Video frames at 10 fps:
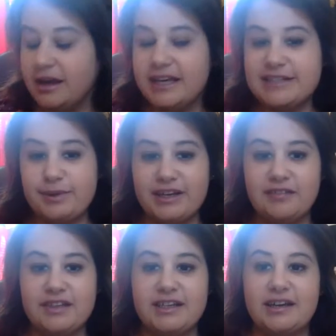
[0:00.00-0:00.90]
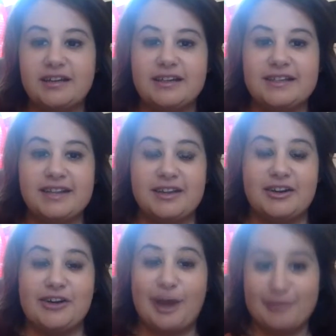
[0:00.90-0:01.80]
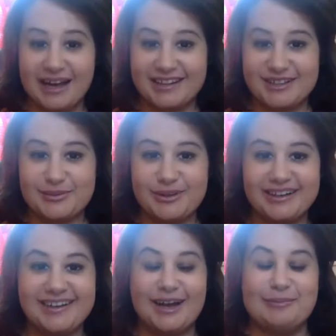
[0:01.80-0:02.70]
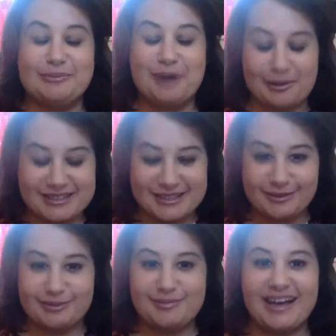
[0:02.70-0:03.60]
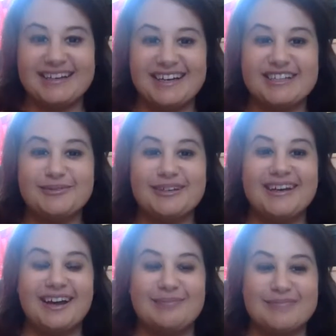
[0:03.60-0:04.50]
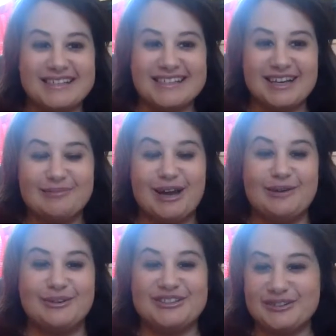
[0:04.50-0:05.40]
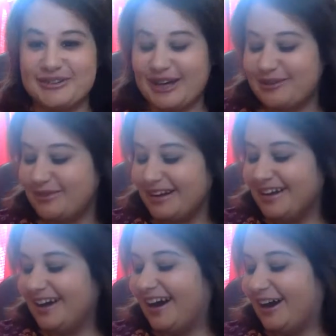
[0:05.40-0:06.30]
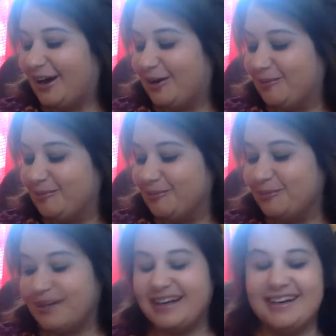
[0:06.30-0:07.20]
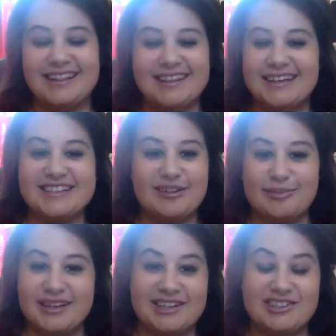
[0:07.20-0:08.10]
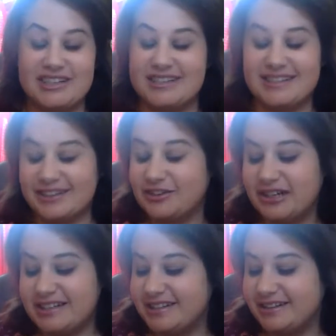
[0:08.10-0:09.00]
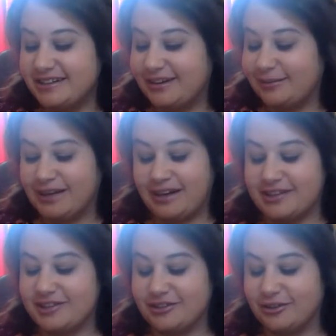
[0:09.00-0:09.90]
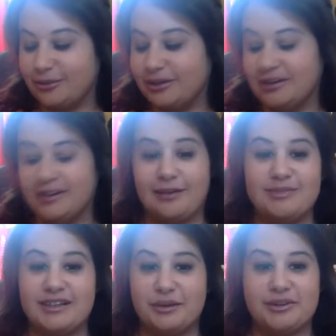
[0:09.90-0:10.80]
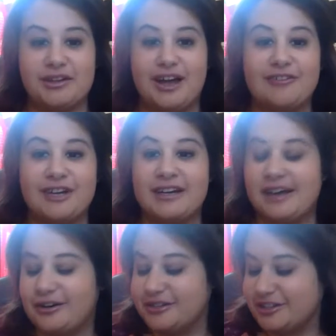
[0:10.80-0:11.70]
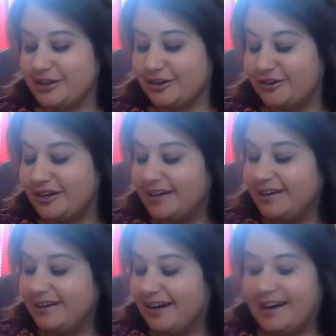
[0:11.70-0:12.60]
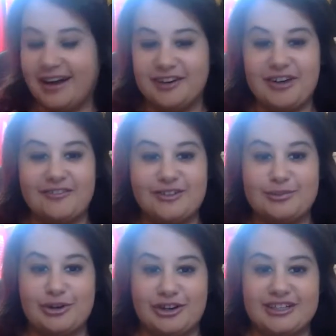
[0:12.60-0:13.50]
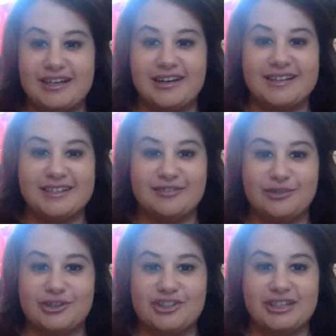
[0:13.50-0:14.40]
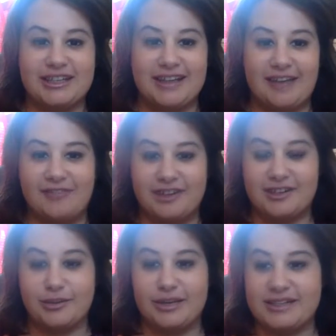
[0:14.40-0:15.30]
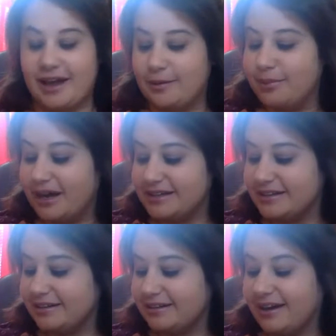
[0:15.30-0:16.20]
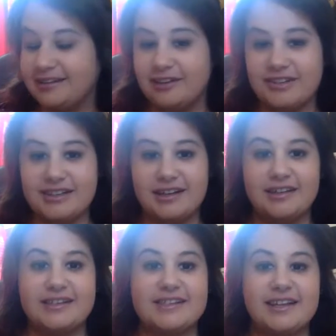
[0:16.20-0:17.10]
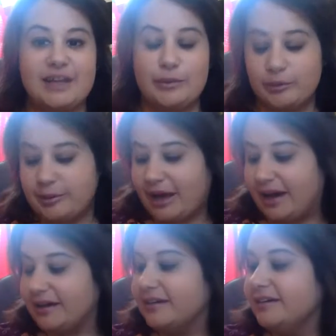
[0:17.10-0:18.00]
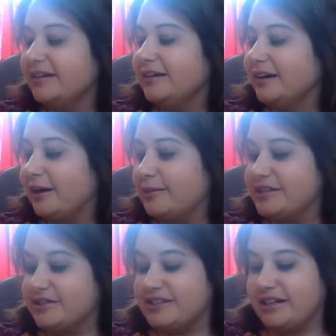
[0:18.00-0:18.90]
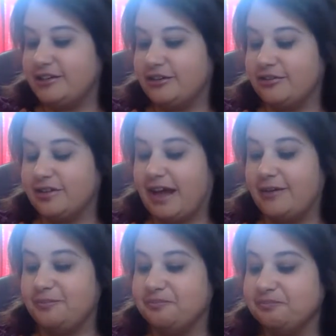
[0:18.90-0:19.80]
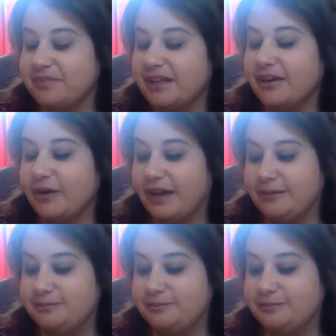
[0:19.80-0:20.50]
Speaking of the dailies, they are not back this week. I promise they will be back next week. I miss them. I will do them. But things have been just crazy in my external world. I'm dealing with a lot right now, so I kind of have to prioritize, and unfortunately that fell to the wayside. But I love the dailies. They will be back, so stay tuned for that. Okay,